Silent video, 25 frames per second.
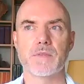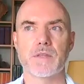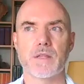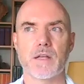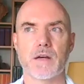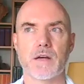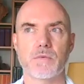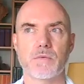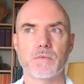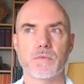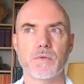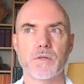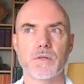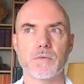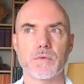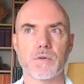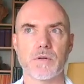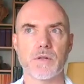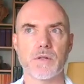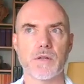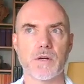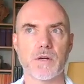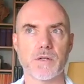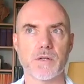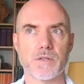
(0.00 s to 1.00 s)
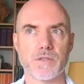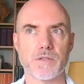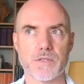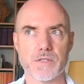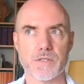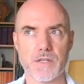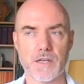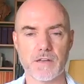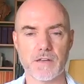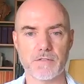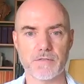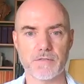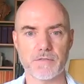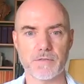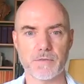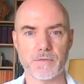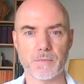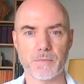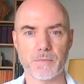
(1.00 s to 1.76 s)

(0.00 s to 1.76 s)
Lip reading: that we were not safe,